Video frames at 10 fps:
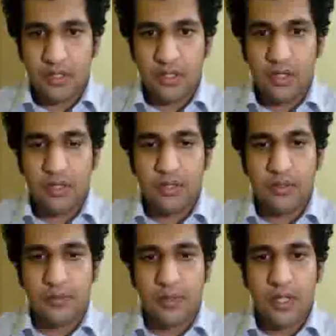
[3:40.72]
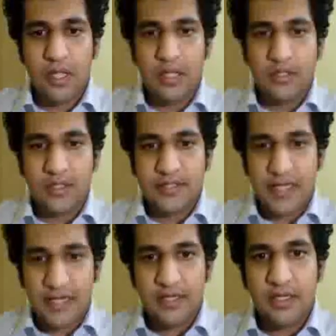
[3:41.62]
the
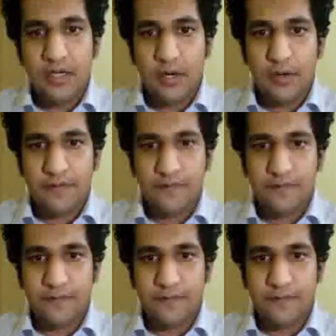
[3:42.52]
center of